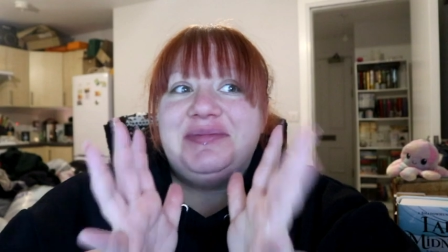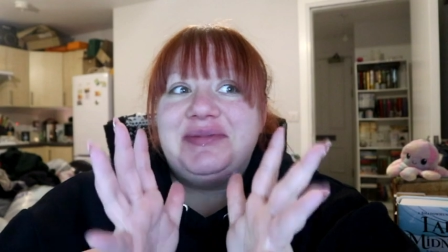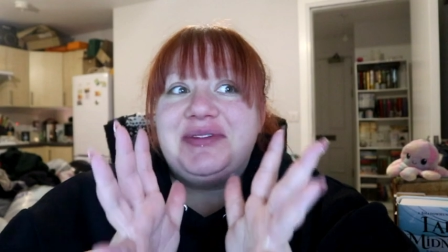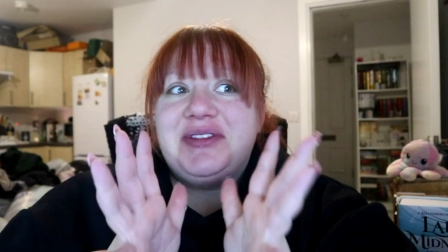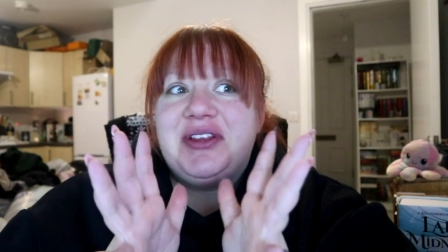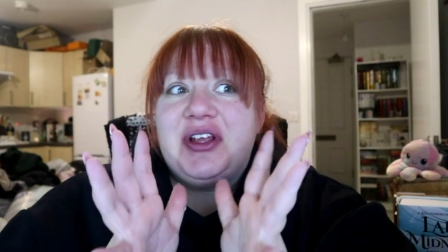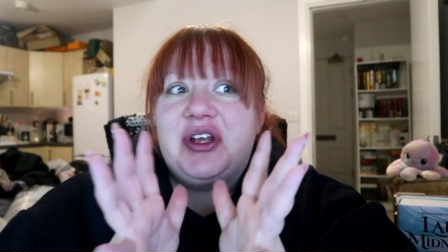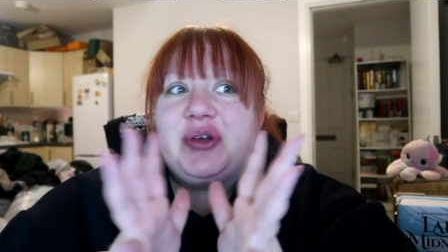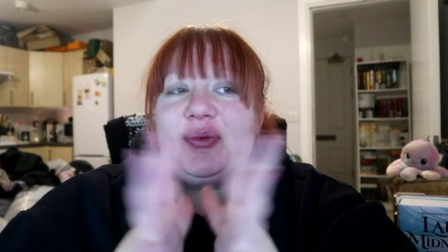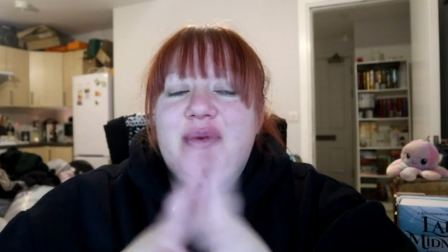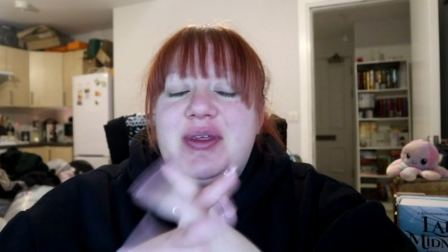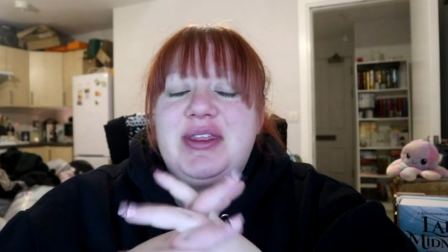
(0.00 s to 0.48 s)

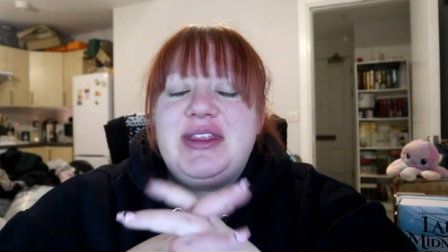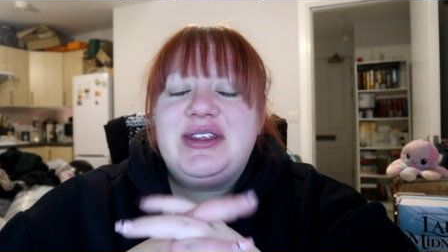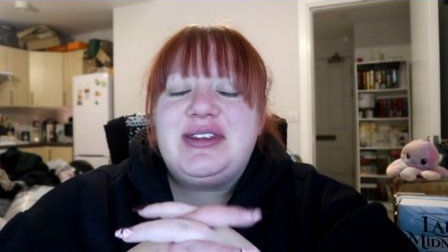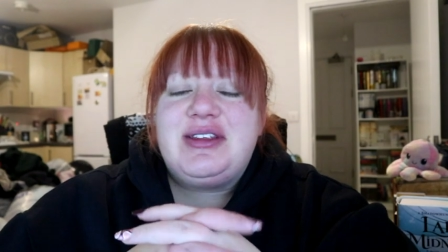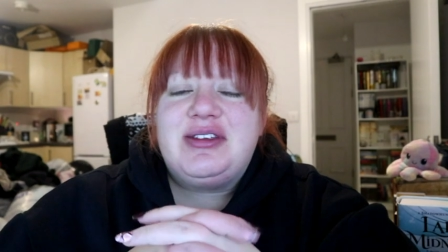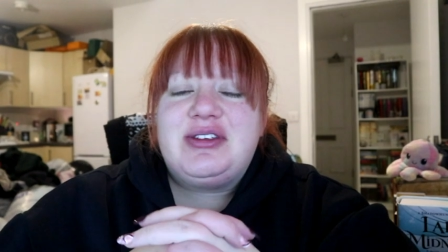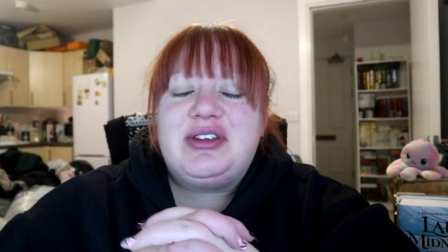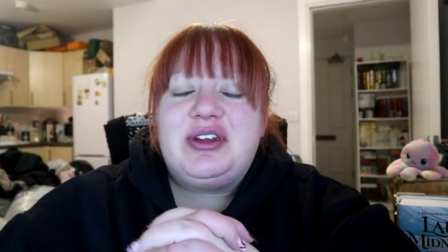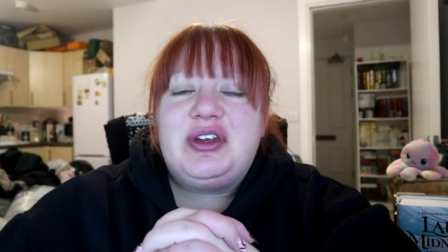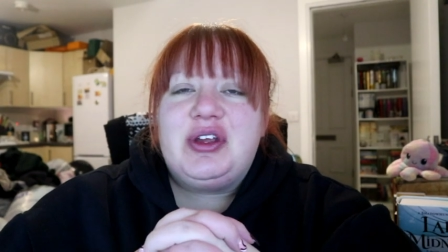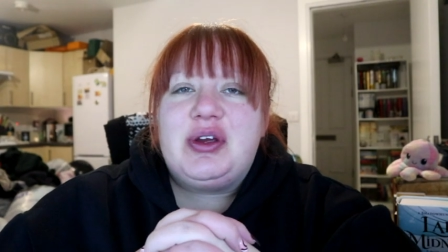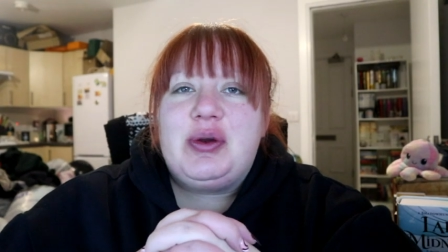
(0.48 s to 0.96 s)
Don't know when this
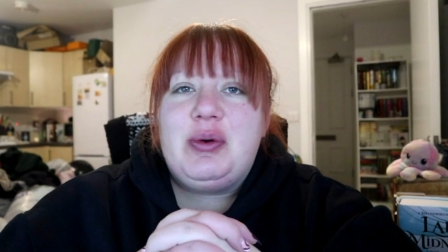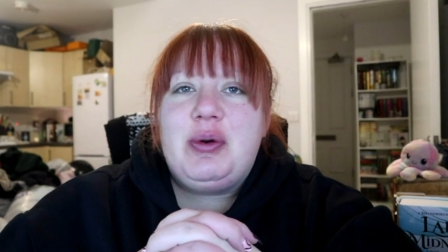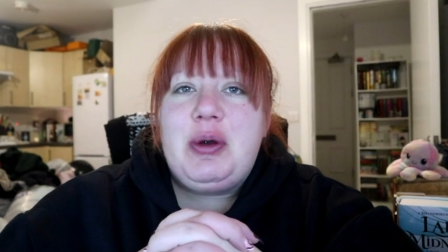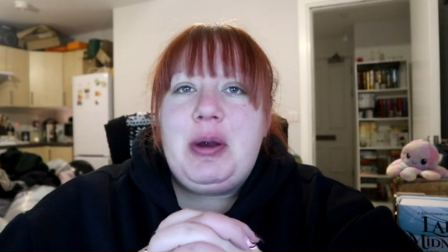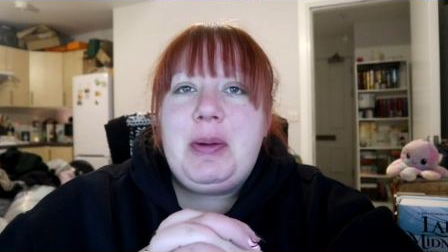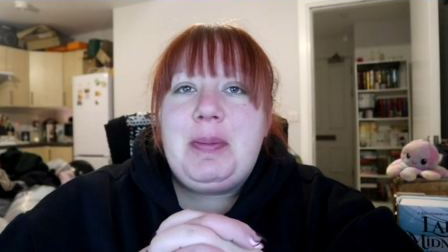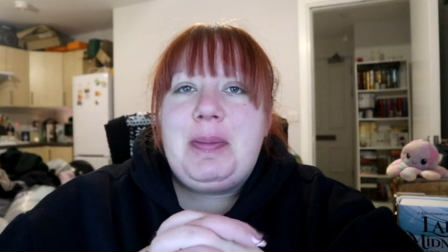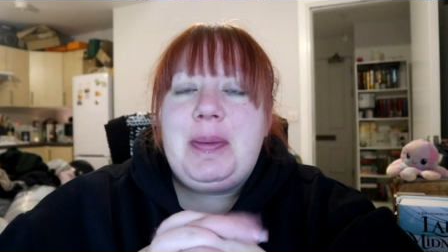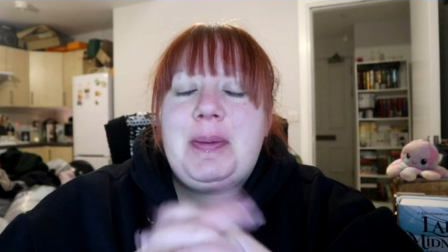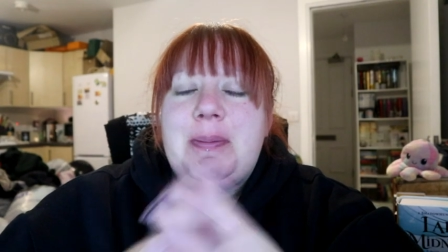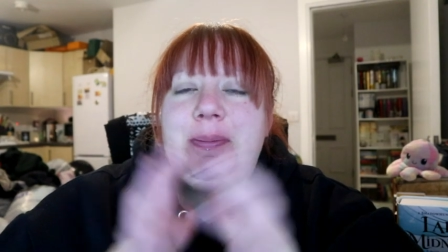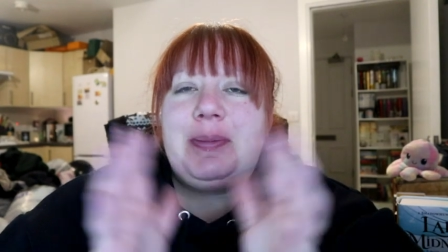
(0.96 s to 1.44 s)
is going to go
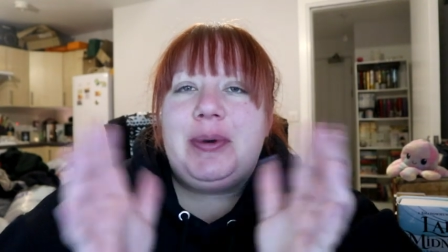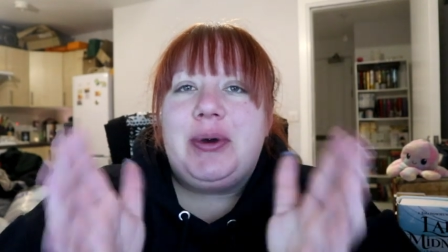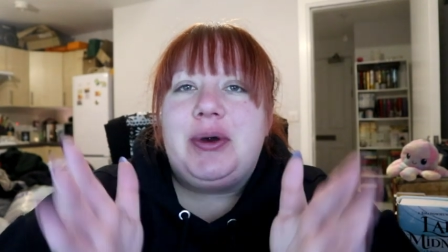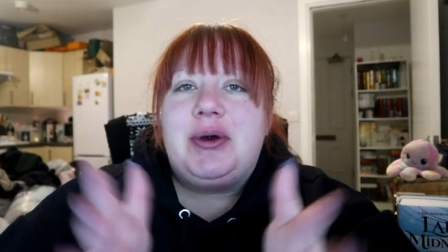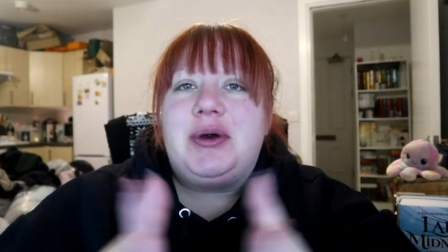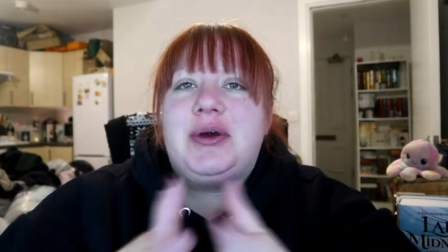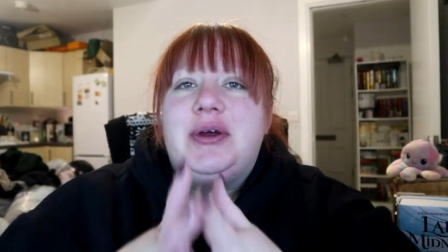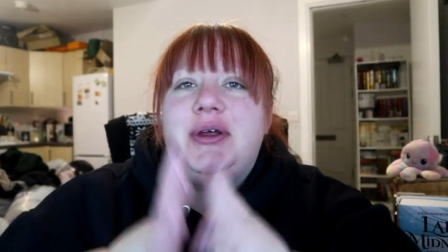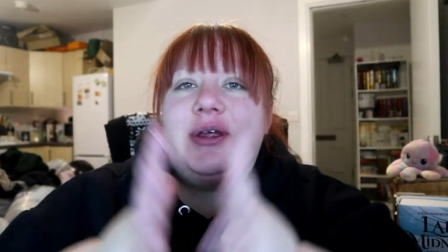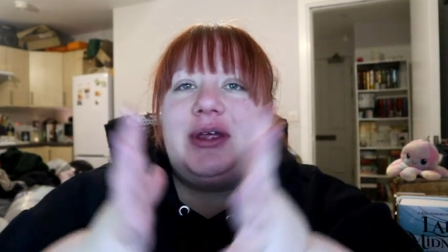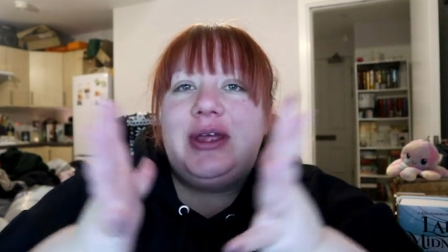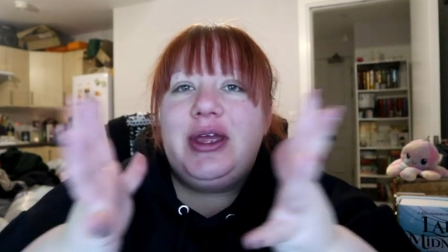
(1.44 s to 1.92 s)
up
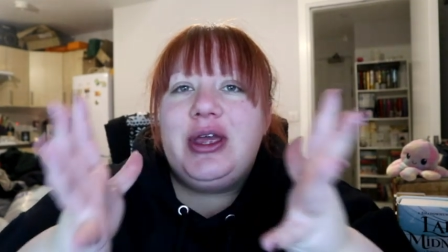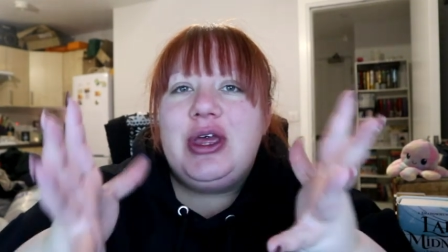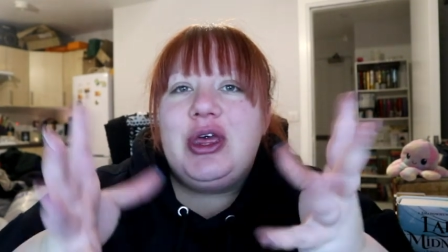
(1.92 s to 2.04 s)
but